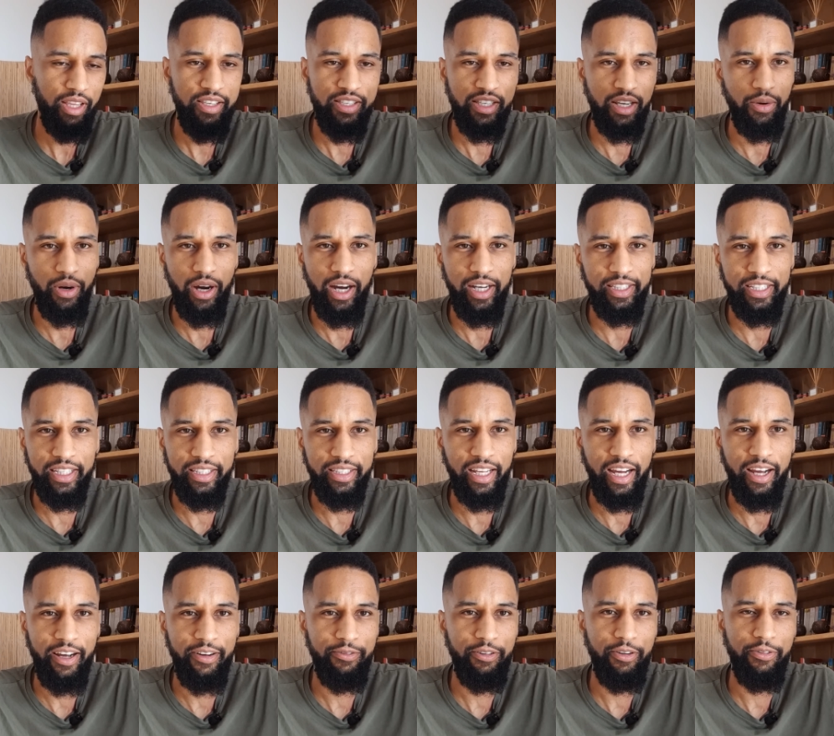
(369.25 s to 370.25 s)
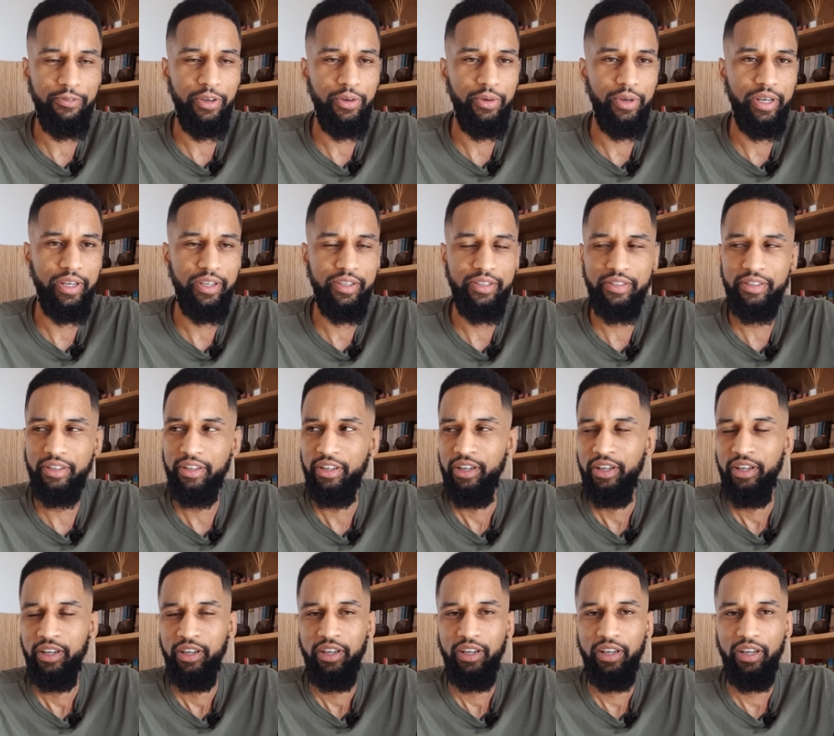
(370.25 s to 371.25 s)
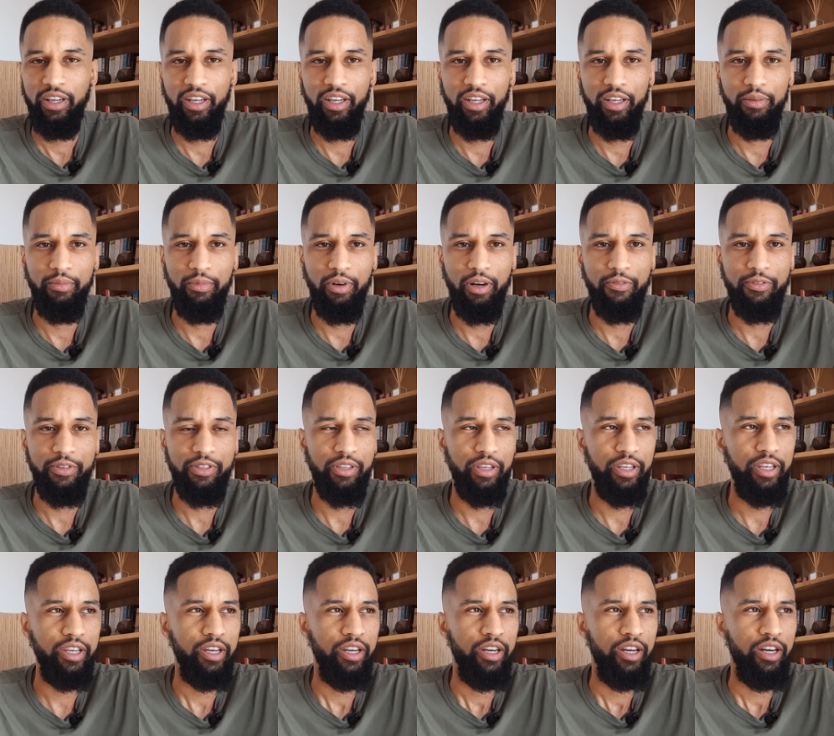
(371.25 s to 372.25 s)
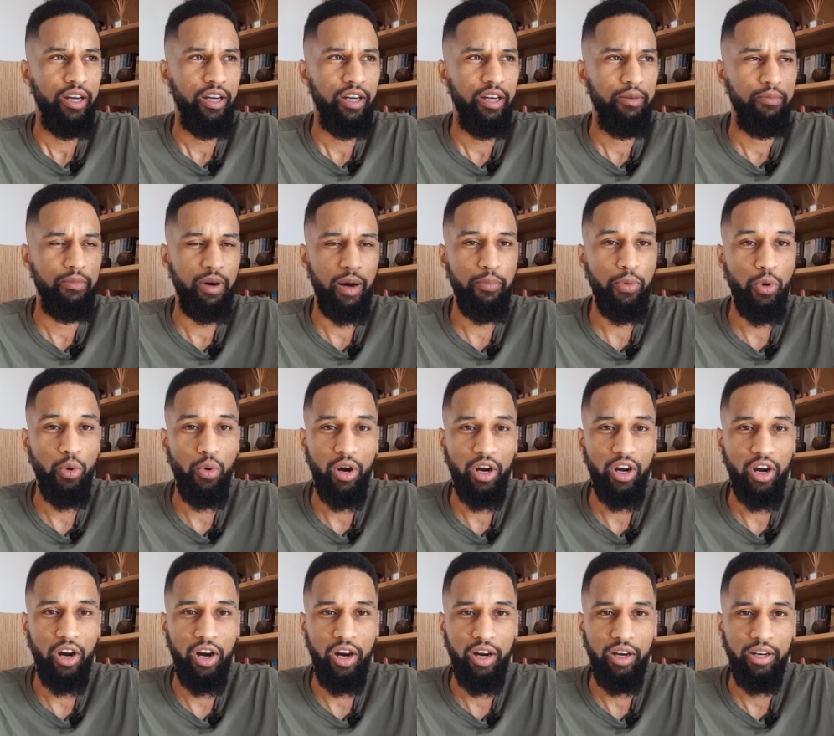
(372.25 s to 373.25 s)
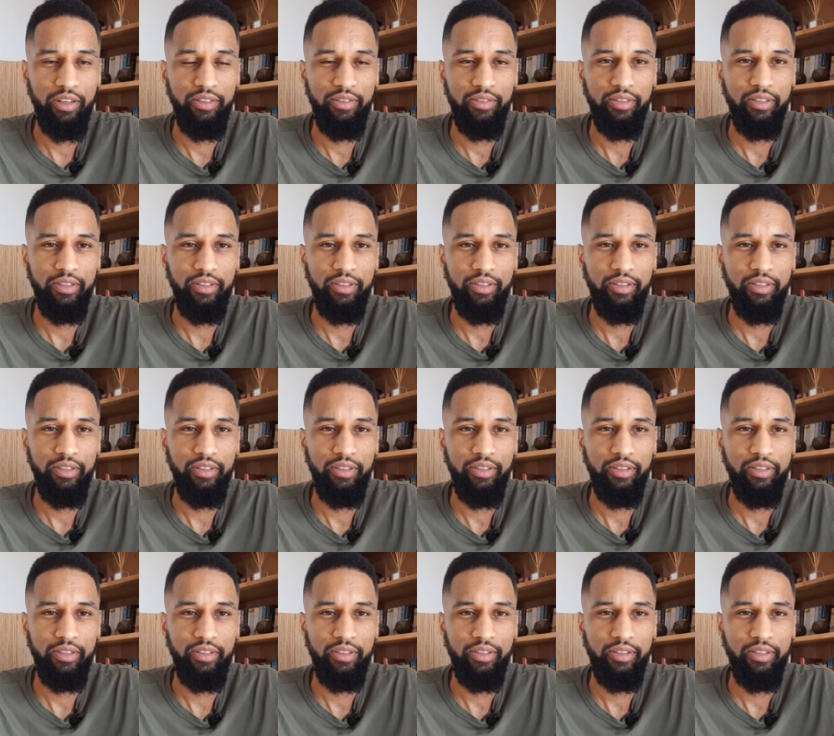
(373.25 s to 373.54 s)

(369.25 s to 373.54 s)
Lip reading: So I did that for a few years. Obviously, I bought a car.